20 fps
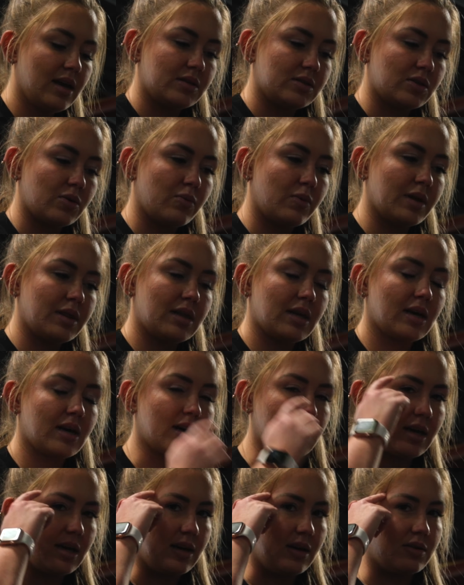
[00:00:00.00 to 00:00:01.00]
So one thing
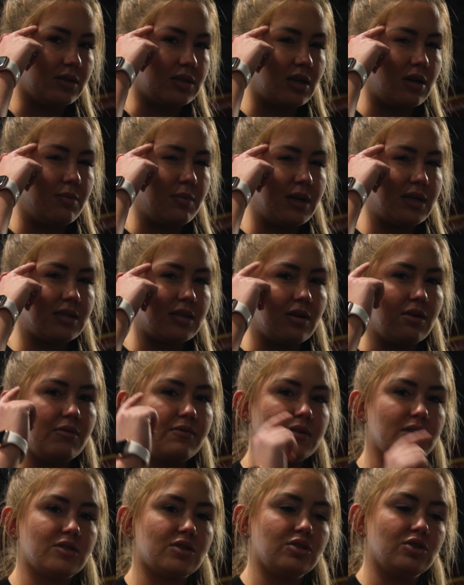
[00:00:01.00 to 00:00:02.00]
I tell
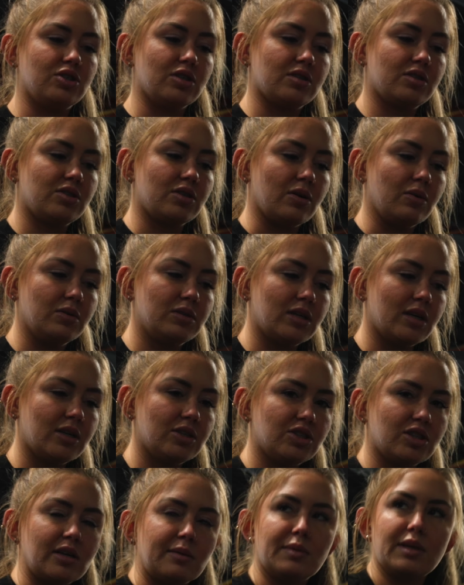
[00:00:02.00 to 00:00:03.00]
myself is to just toe
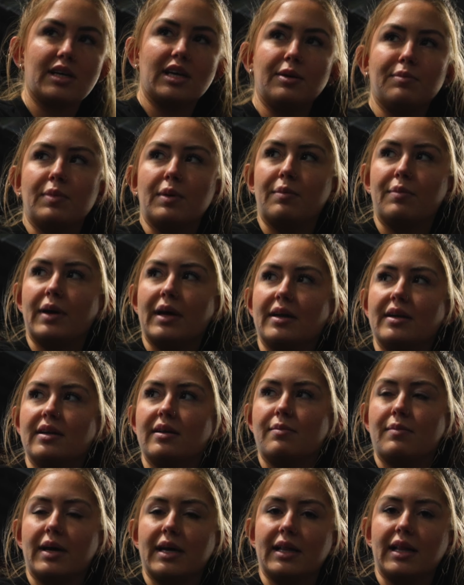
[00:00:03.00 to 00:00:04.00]
touch, and I'm gonna keep a bend
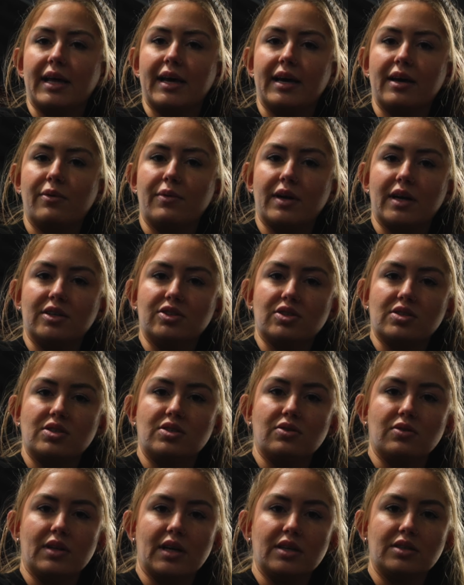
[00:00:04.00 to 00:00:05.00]
in my leg when I just
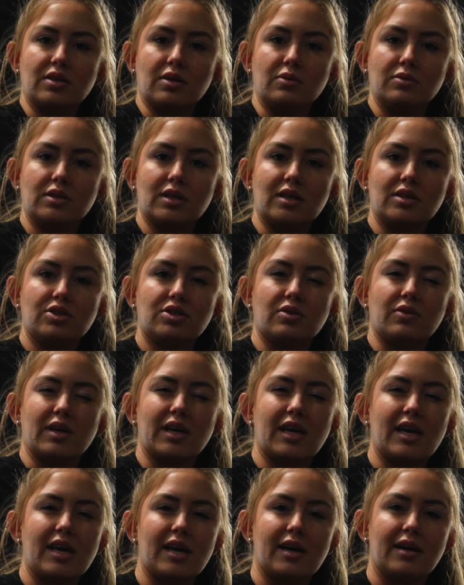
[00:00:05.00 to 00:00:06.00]
do that toe touch so I
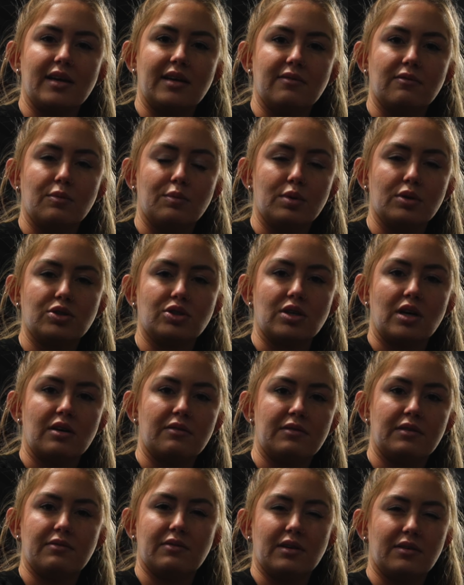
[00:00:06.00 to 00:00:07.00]
can't even push
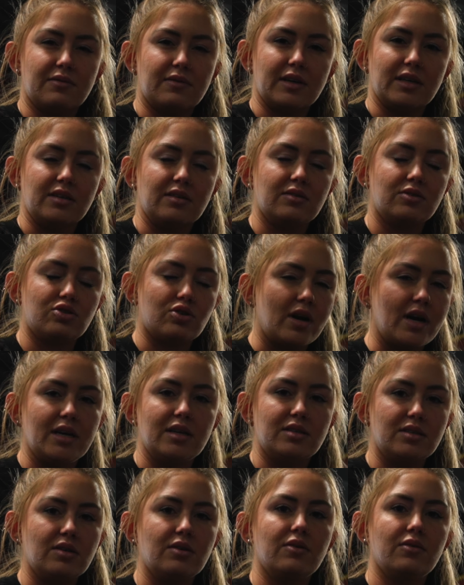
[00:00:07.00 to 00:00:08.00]
off even if I
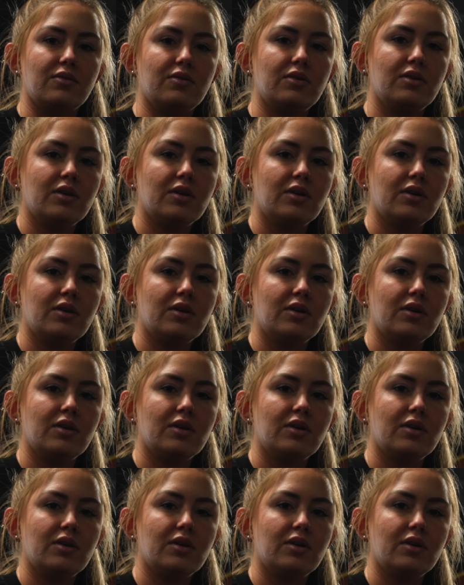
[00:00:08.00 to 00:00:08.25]
tried to.